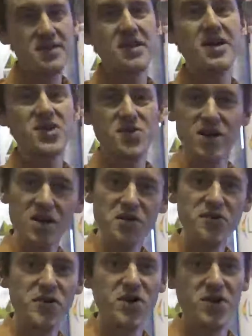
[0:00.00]

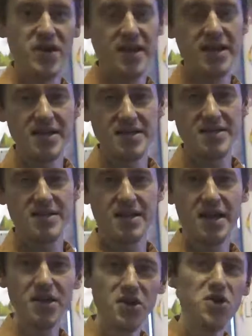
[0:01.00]
Hydraulophone is
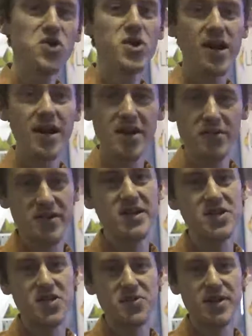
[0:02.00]
a new kind of
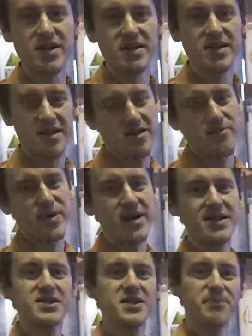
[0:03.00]
instrument that
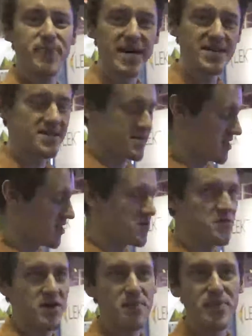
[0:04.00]
combines the best
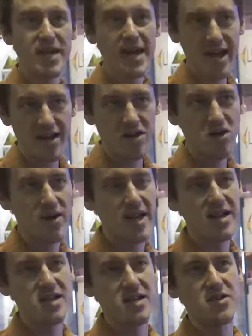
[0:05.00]
of a piano
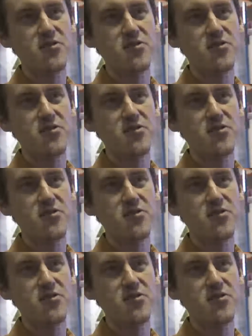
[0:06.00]
and a